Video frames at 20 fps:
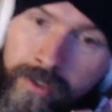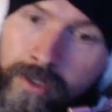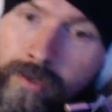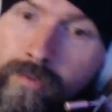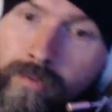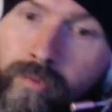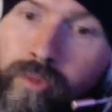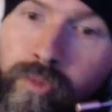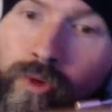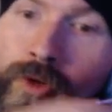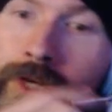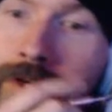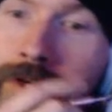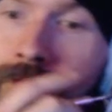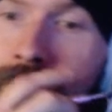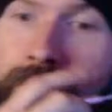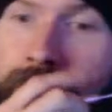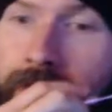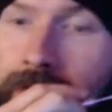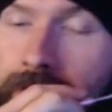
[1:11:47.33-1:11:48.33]

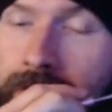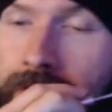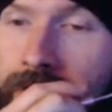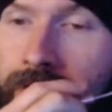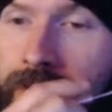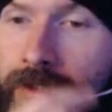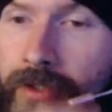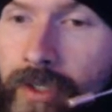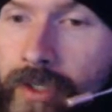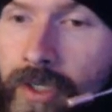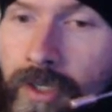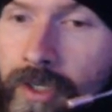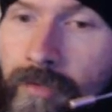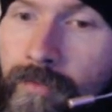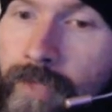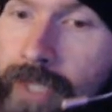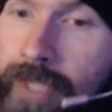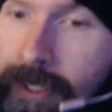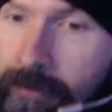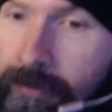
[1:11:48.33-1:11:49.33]
previous,
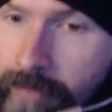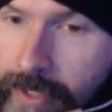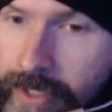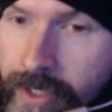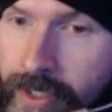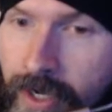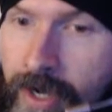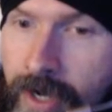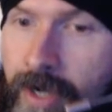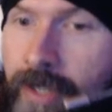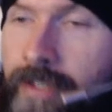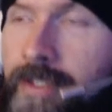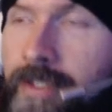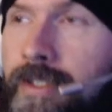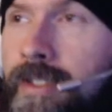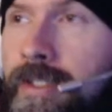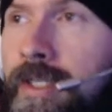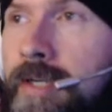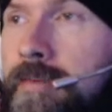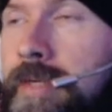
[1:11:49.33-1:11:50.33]
like Mayat
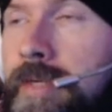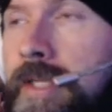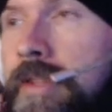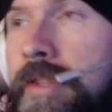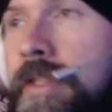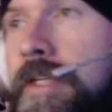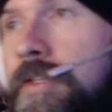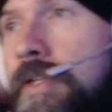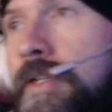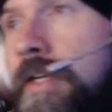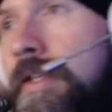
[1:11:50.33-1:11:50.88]
and Kemet, things like